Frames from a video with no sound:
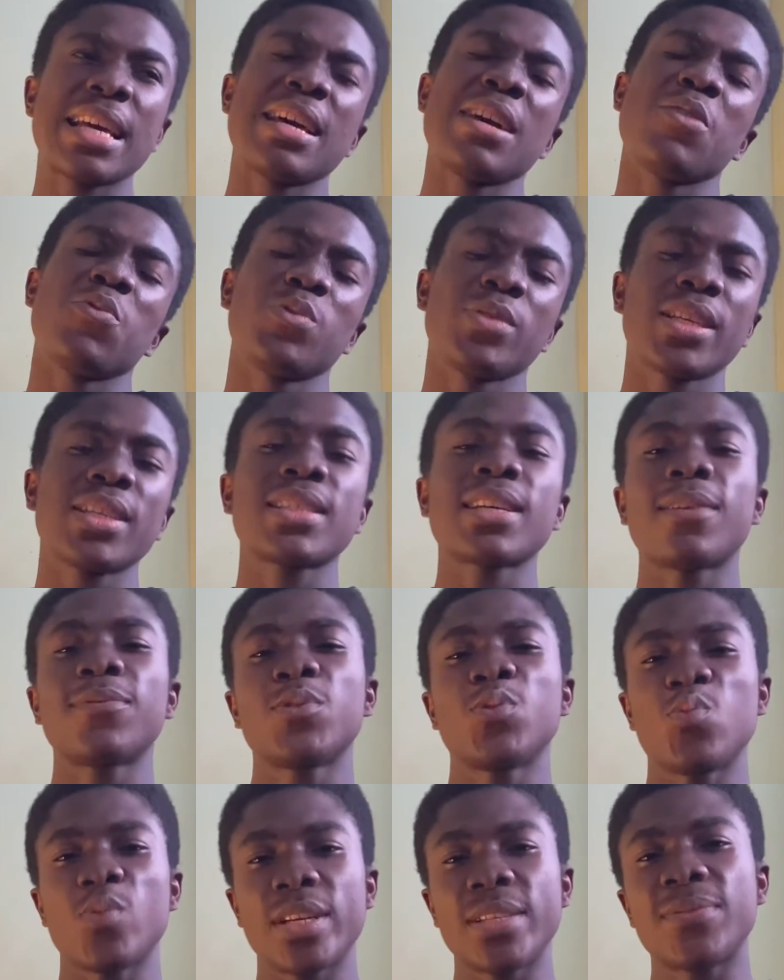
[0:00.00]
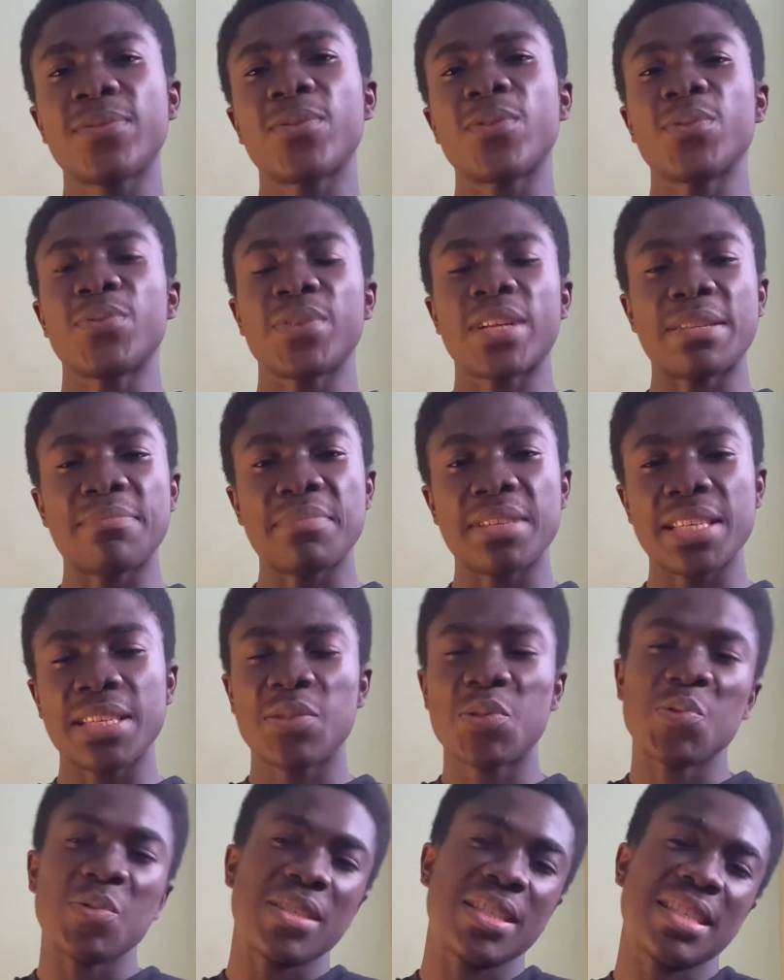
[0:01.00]
we just have to wait for Redmi
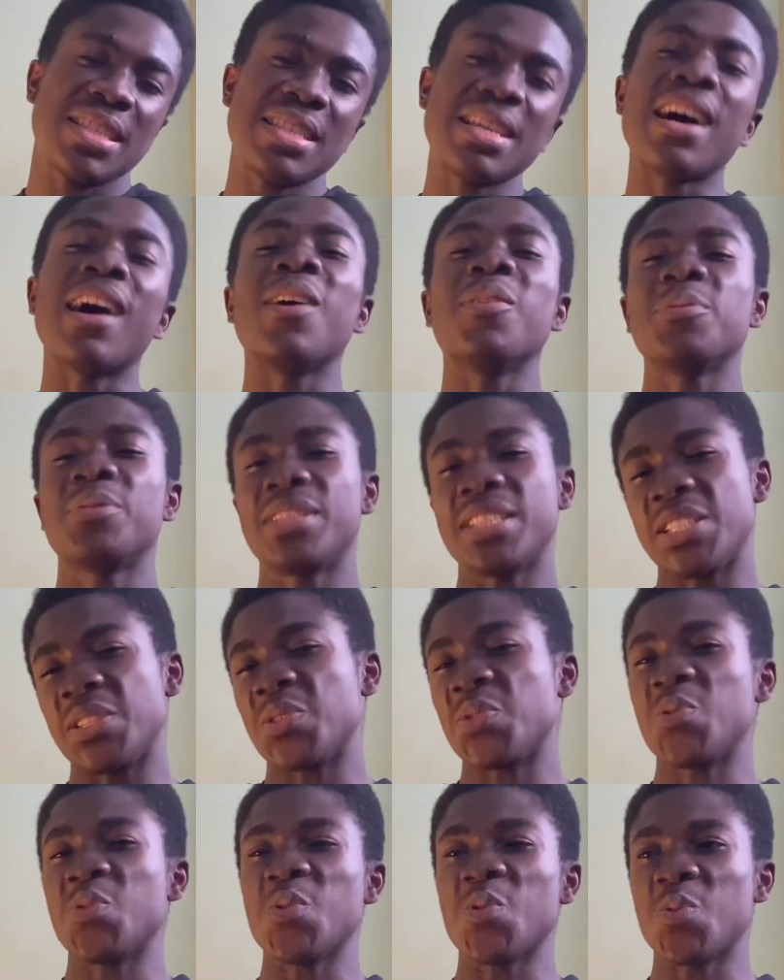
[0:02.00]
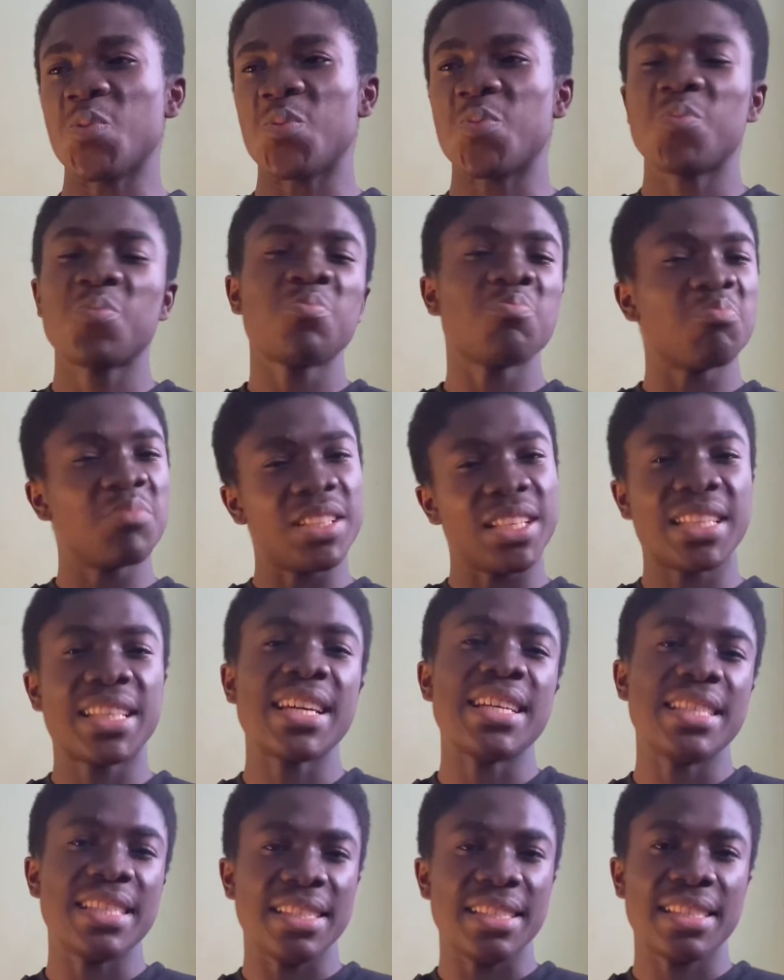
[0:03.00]
to see how things go with the
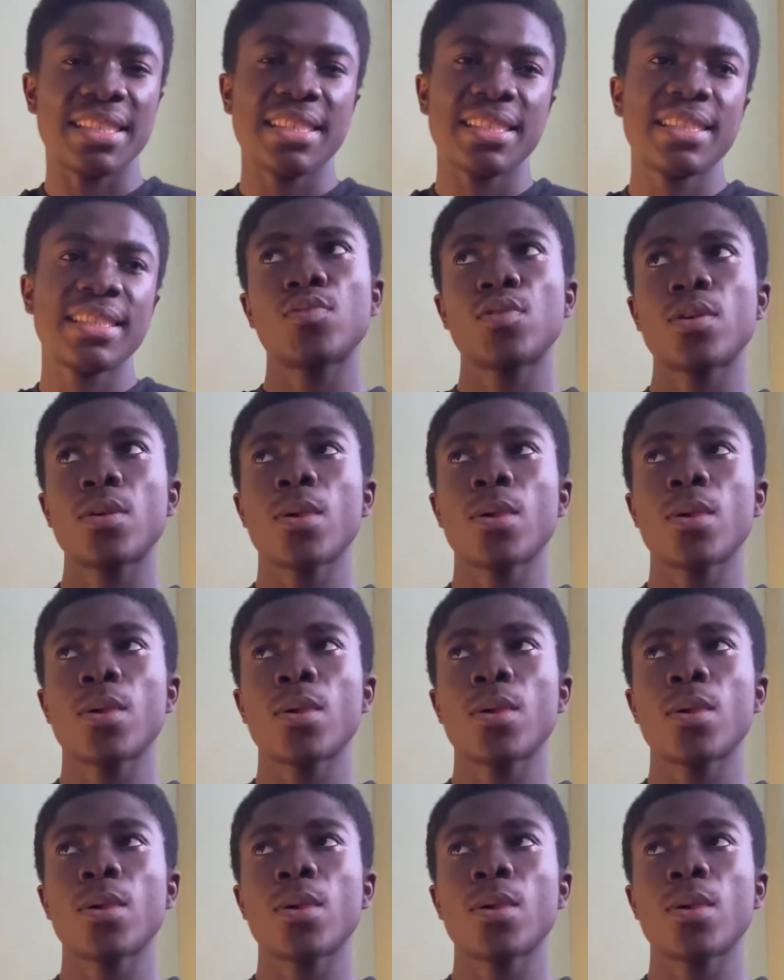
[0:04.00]
13c.